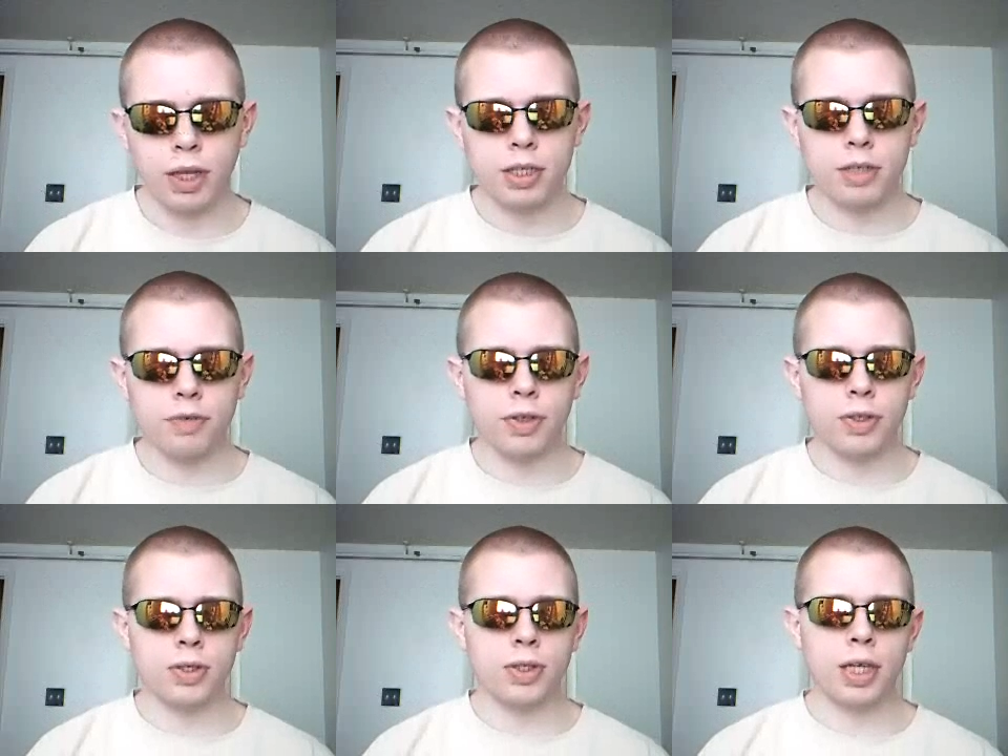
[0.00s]
That is, if
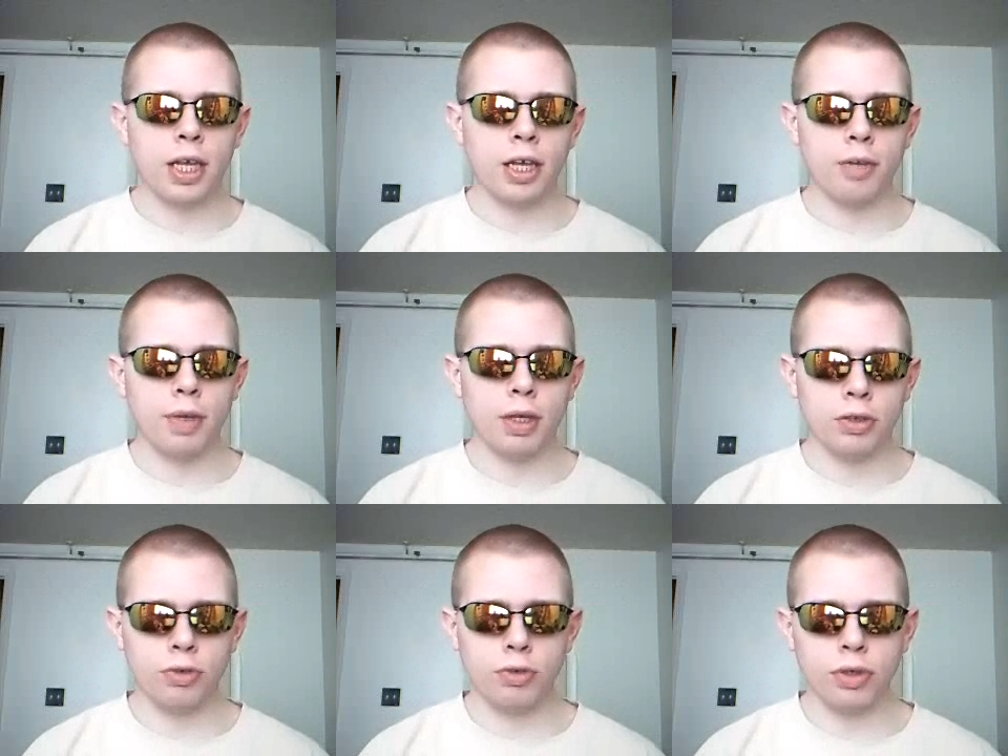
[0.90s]
this is the A
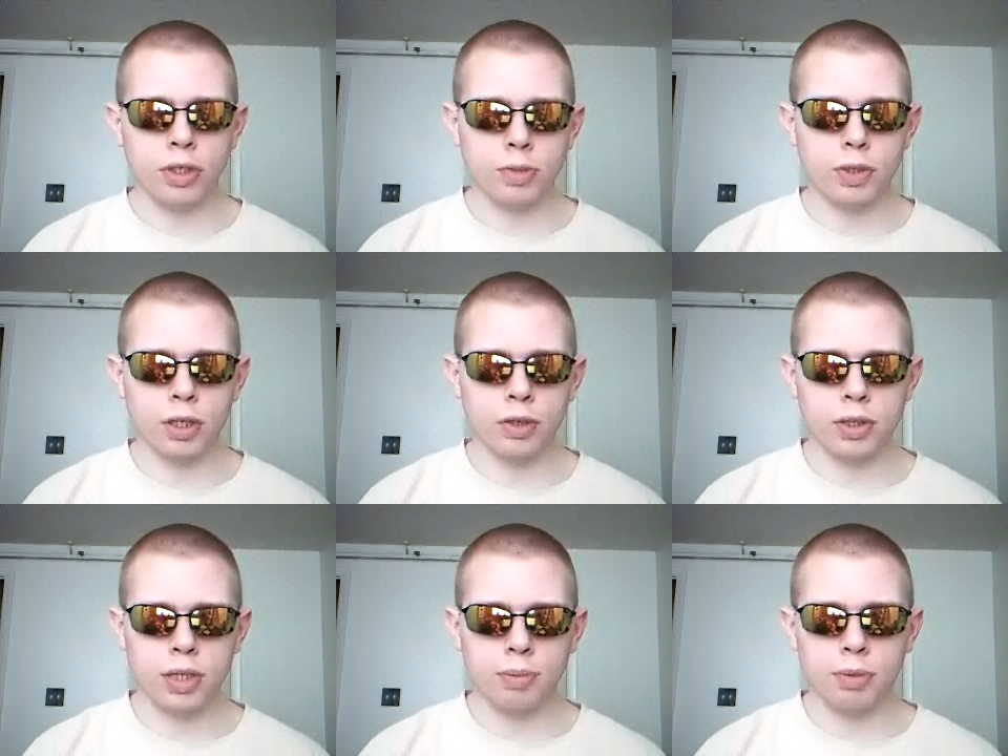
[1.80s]
being true in this particular
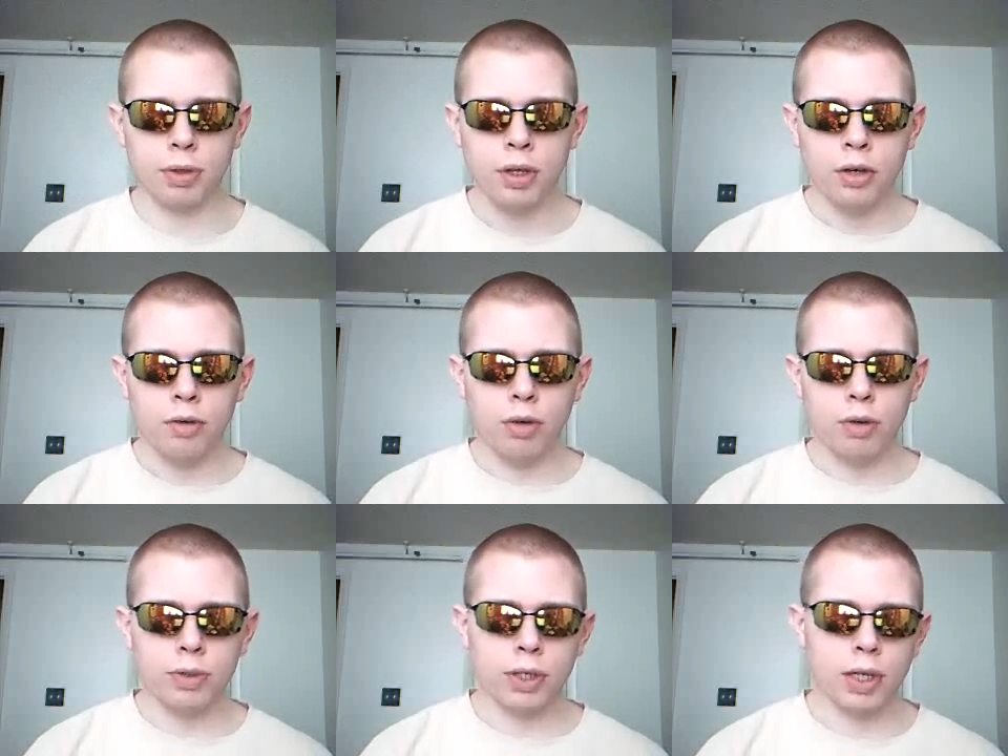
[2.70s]
example,
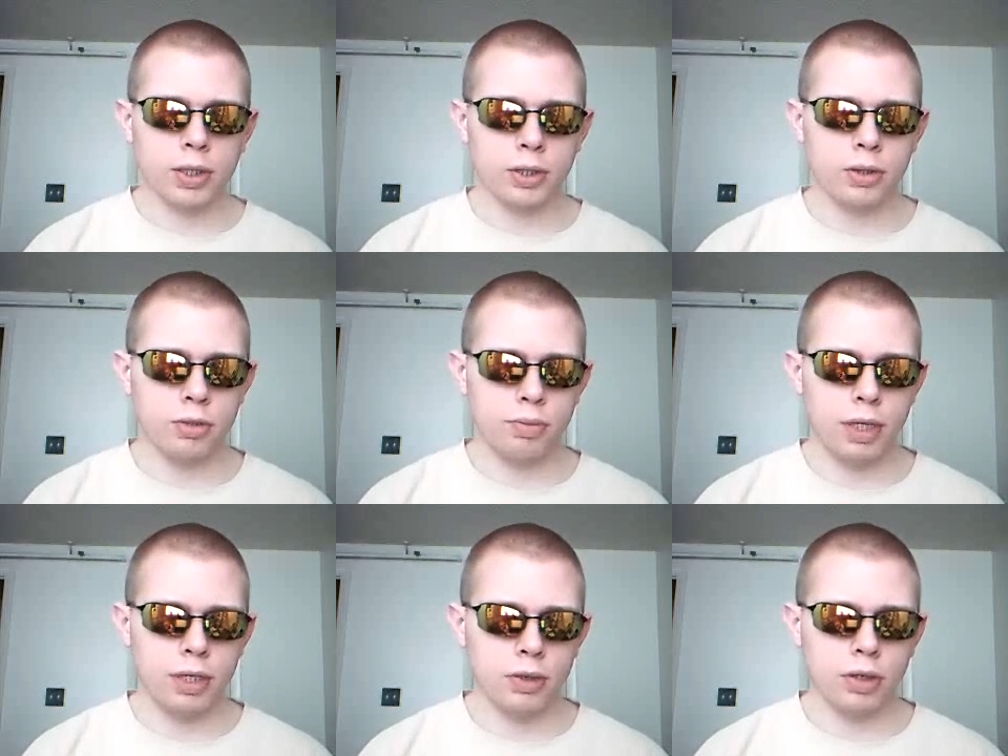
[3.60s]
what would constitute
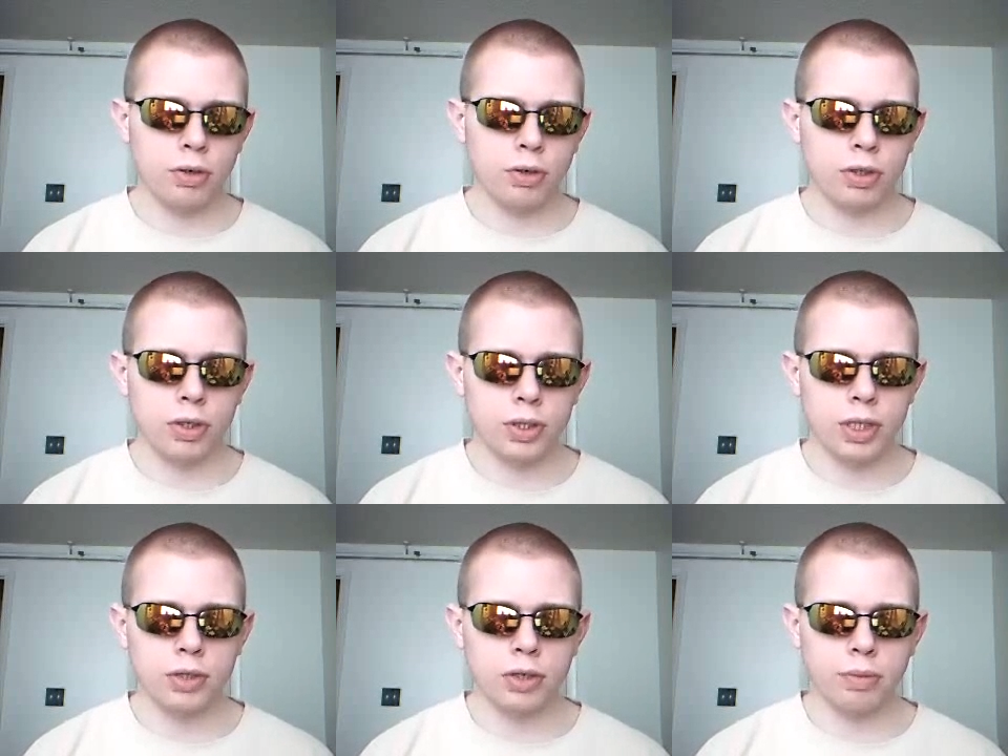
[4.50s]
B turning orange,
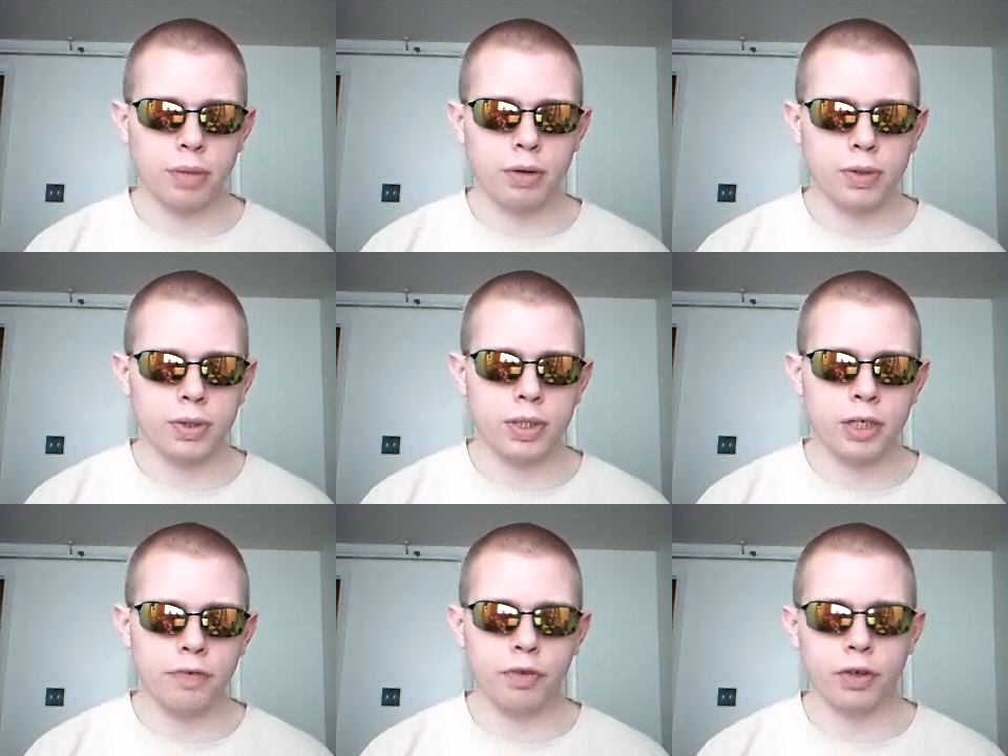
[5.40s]
C turning backwards,
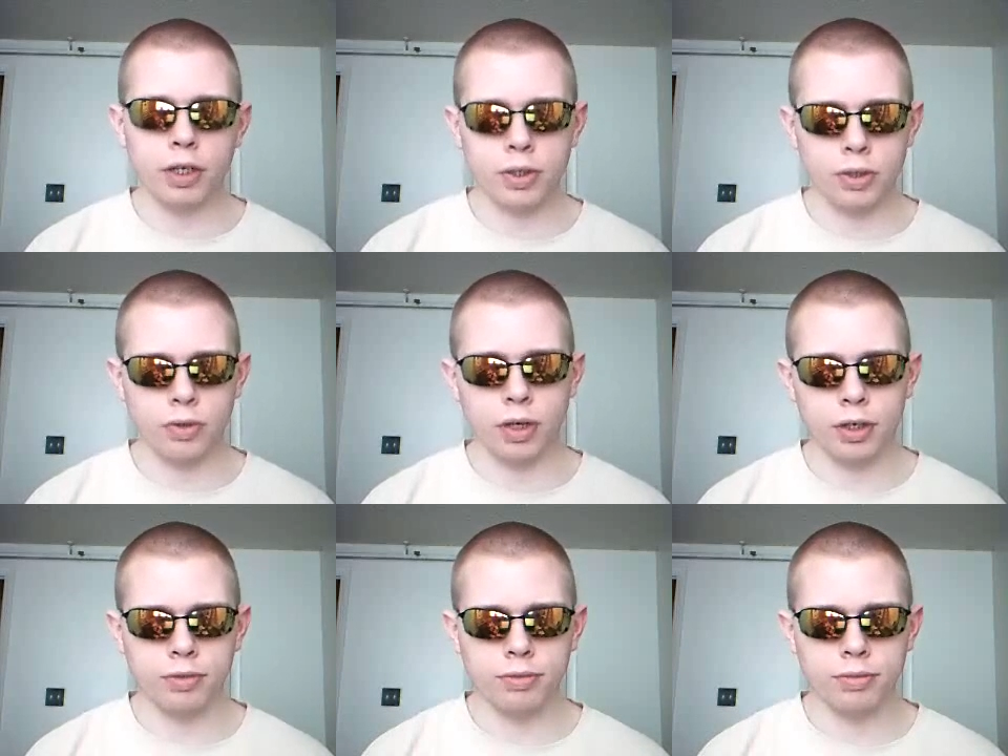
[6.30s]
D inverting, and so
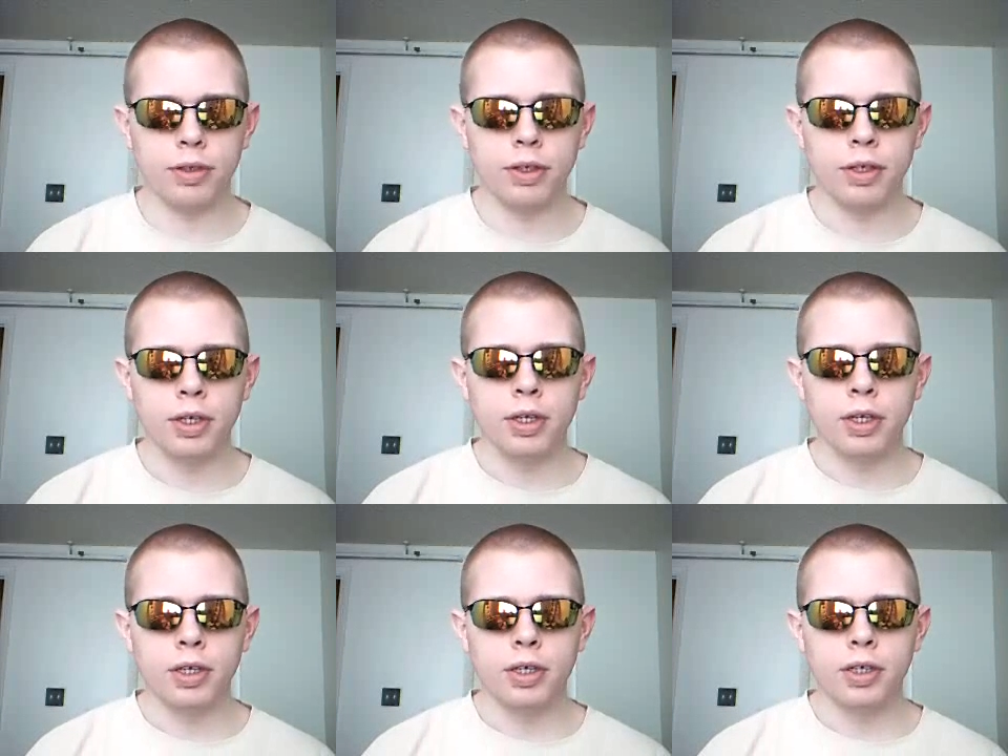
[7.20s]
on?
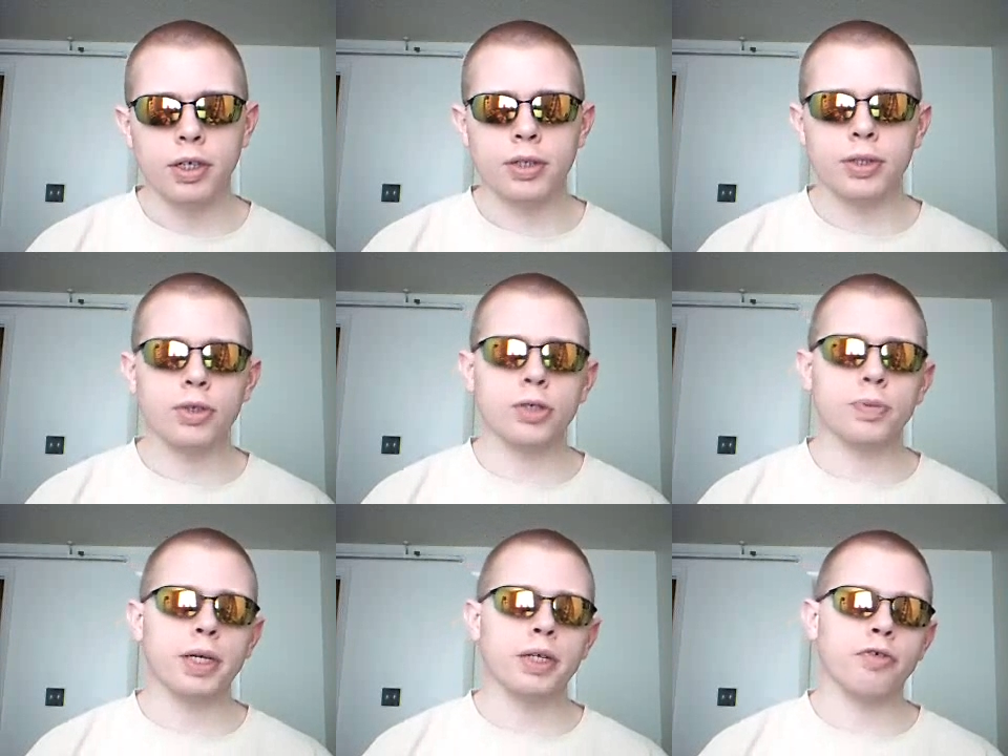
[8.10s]
Consider
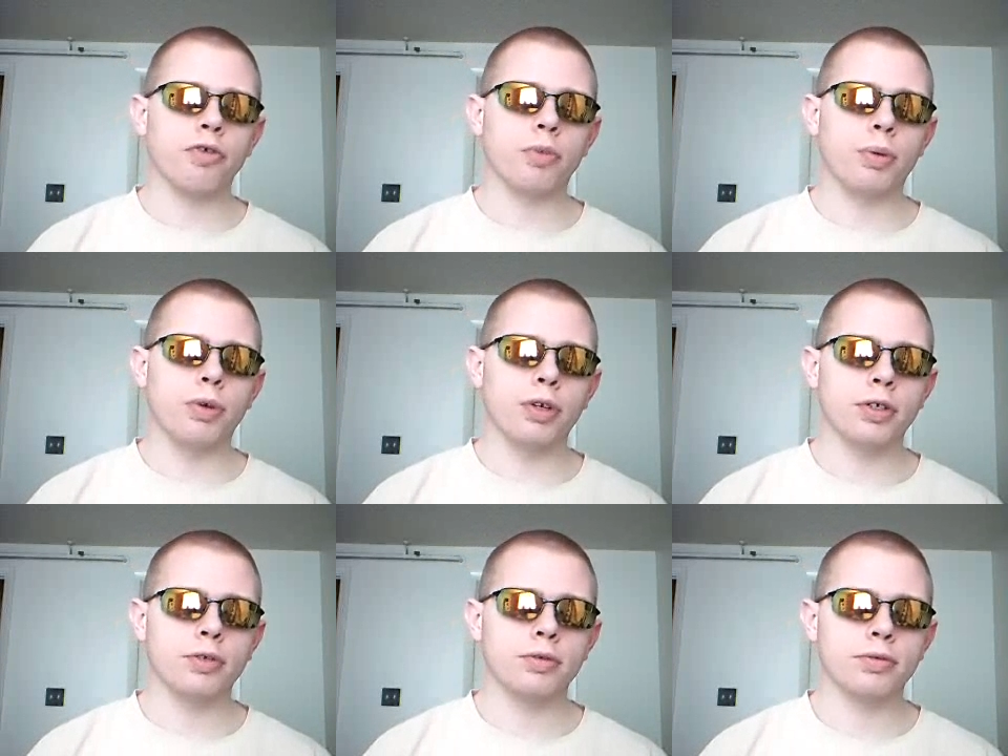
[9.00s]
spiders for a moment.